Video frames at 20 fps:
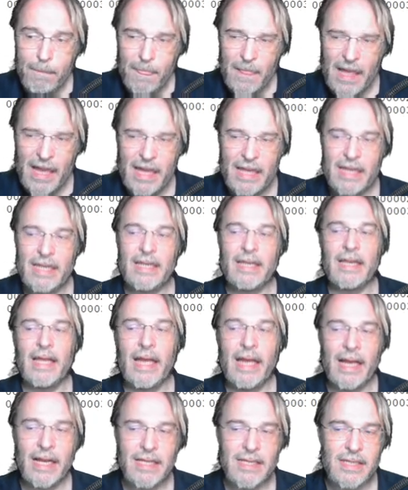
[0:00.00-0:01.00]
And in the
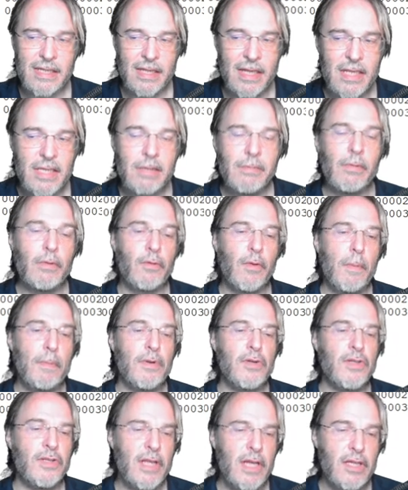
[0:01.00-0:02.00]
hexadecimal
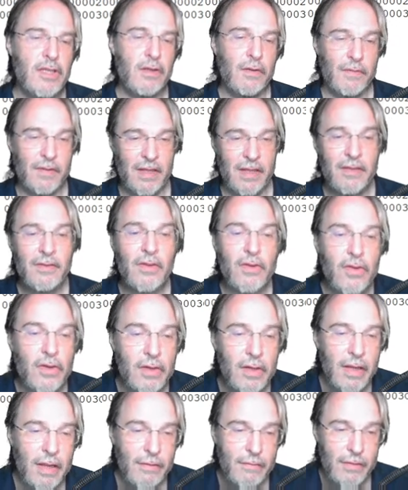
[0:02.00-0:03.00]
representation of an
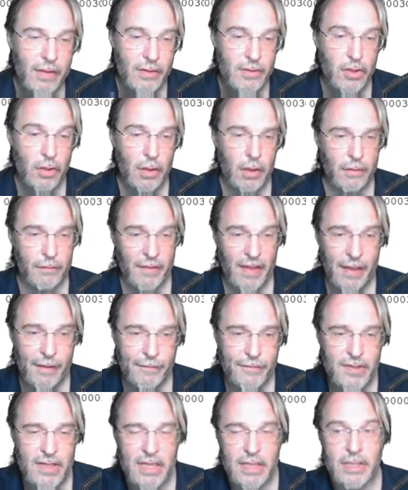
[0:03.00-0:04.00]
integer, if there's a lot of
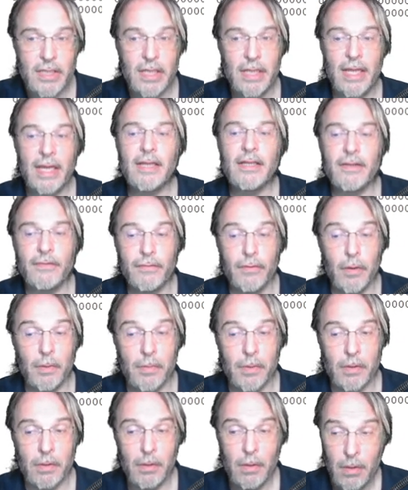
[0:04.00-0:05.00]
Fs, it's a negative
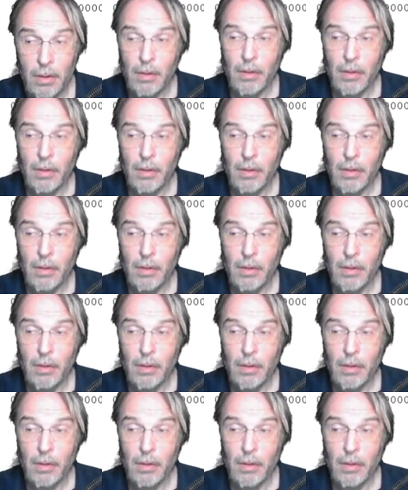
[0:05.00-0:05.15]
number.